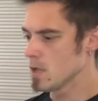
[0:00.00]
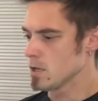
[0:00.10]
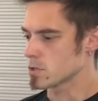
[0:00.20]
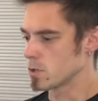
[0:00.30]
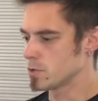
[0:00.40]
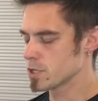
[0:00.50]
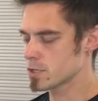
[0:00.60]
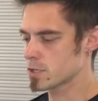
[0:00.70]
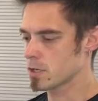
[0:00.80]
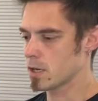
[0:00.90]
So
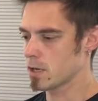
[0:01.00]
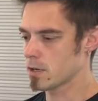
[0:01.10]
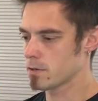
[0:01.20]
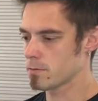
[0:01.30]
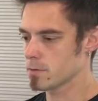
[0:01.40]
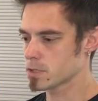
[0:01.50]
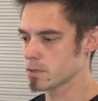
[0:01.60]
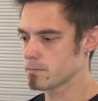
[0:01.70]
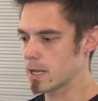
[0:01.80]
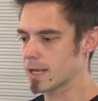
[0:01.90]
just
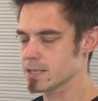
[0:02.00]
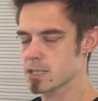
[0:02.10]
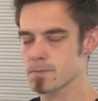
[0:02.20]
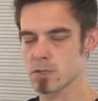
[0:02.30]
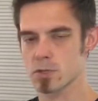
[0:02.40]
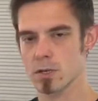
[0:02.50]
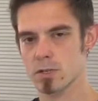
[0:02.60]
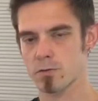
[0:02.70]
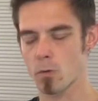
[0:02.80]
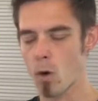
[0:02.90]
some, I guess, tips and
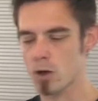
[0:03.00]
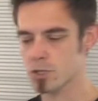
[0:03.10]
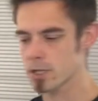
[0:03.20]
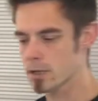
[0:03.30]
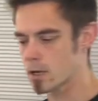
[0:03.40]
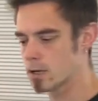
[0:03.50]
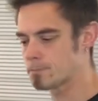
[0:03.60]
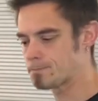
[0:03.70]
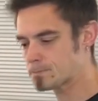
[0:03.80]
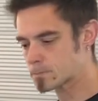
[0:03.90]
tricks for washing.
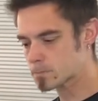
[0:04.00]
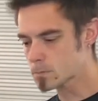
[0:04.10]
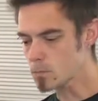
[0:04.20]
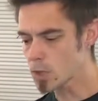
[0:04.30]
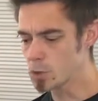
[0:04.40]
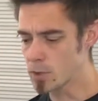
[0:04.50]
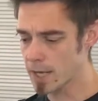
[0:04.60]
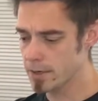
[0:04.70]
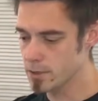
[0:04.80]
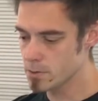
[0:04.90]
You
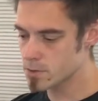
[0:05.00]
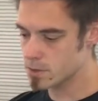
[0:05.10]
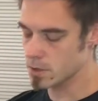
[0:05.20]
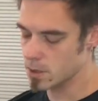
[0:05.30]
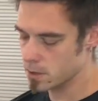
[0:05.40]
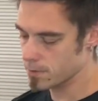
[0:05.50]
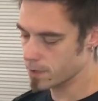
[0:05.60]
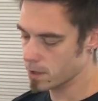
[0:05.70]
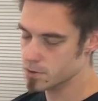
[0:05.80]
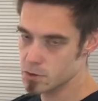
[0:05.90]
can use the
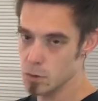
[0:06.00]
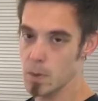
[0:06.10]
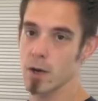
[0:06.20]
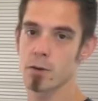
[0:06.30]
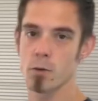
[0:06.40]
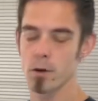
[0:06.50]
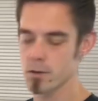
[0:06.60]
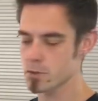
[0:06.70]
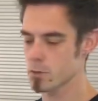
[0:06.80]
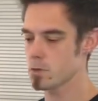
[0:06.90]
car soap on your
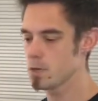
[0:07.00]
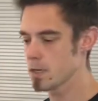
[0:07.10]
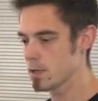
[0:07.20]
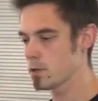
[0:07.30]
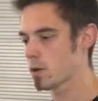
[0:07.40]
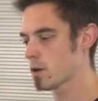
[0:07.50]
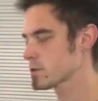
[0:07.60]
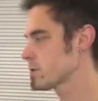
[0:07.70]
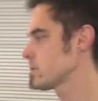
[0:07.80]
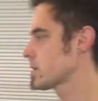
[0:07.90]
wheels, which we did, and you can
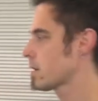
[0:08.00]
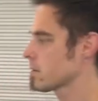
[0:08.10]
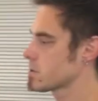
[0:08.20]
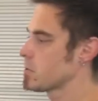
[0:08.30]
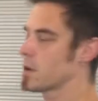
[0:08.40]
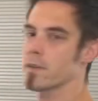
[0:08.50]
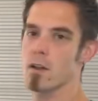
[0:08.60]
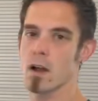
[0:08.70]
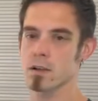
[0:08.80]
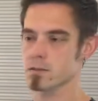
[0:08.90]
also use the car soap on the
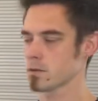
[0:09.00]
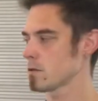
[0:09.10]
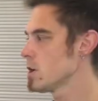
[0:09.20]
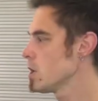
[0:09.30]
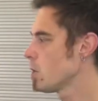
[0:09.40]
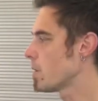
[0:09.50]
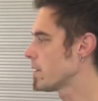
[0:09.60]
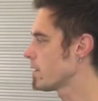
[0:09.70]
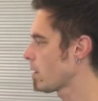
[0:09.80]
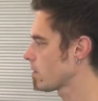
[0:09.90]
glass. So we
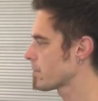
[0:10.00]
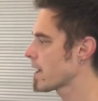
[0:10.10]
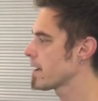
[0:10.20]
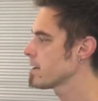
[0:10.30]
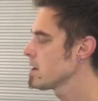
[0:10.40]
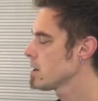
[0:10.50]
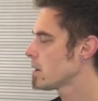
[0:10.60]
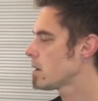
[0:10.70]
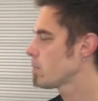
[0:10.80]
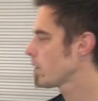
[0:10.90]
did all of that. We